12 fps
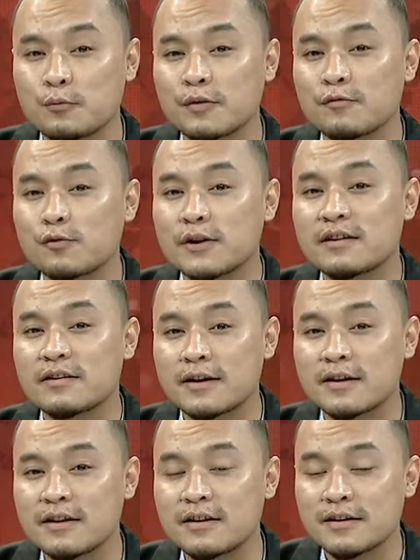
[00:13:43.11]
We've only read
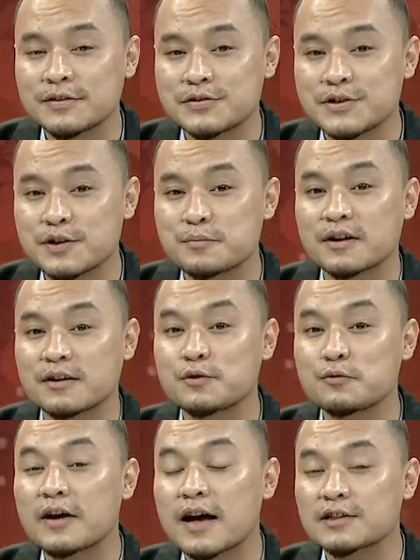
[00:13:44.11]
it in history, but you
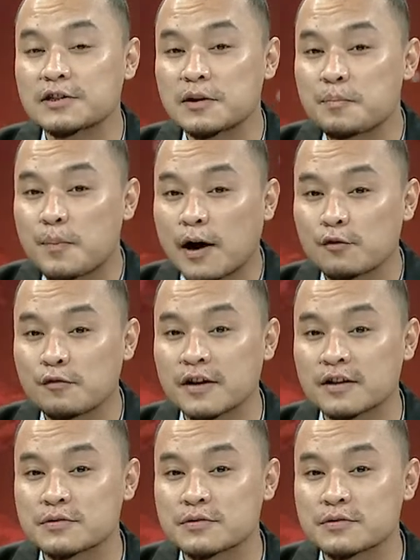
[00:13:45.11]
were actually part of it.